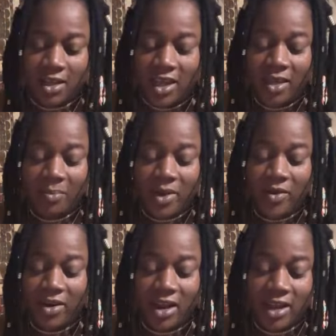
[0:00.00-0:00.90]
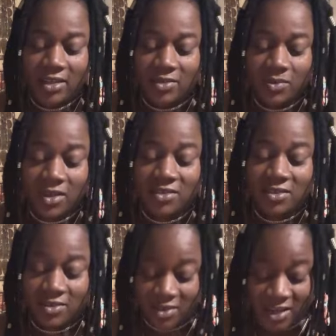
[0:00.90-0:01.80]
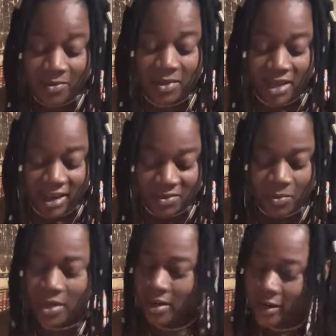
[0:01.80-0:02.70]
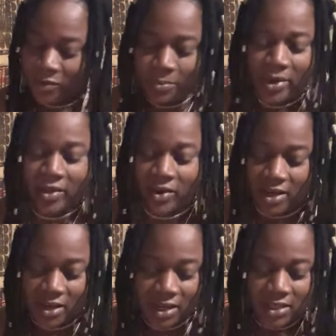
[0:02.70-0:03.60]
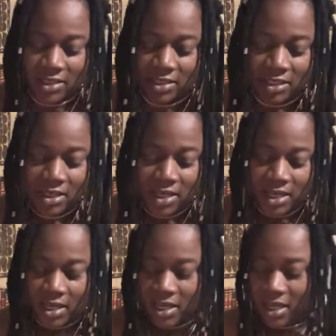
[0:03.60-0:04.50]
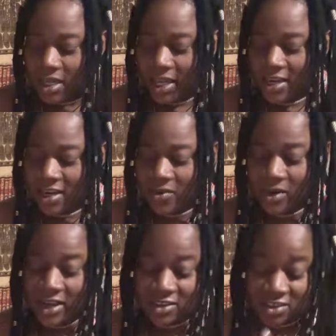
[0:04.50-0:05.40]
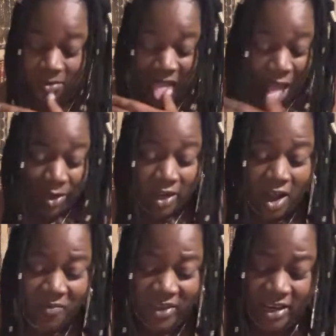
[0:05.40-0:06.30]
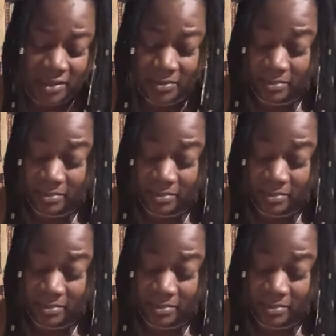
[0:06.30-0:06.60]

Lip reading: Yeah, paradise with this sabotage, working at repairing on it. Ending the relationship. The coffin.